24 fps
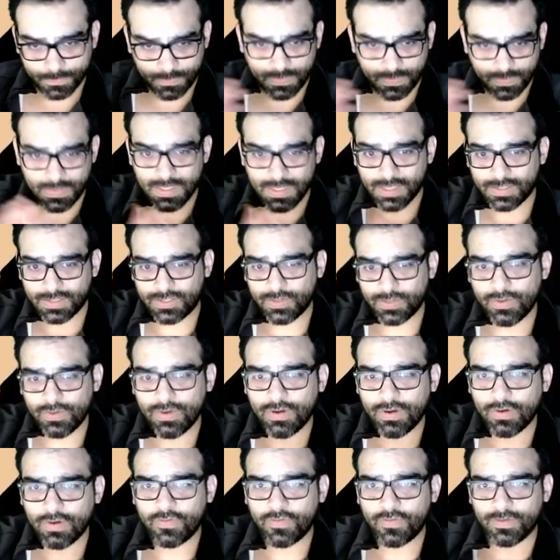And so you
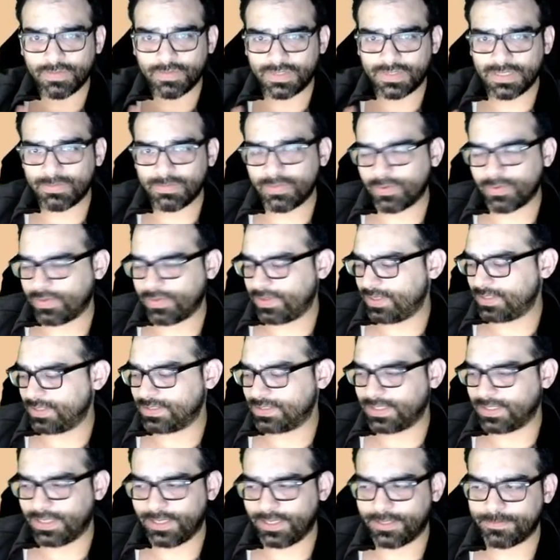go from simple things
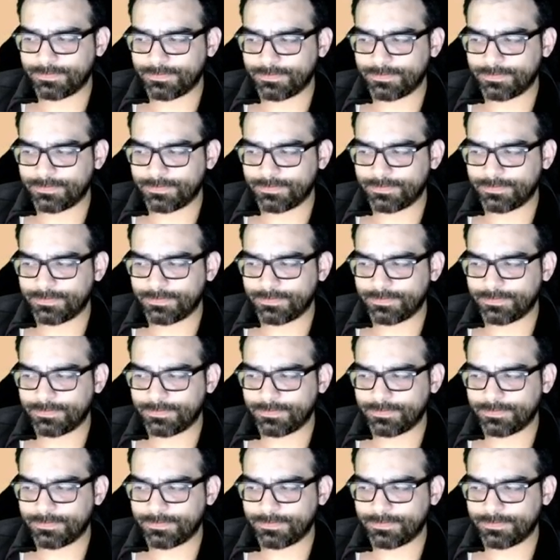like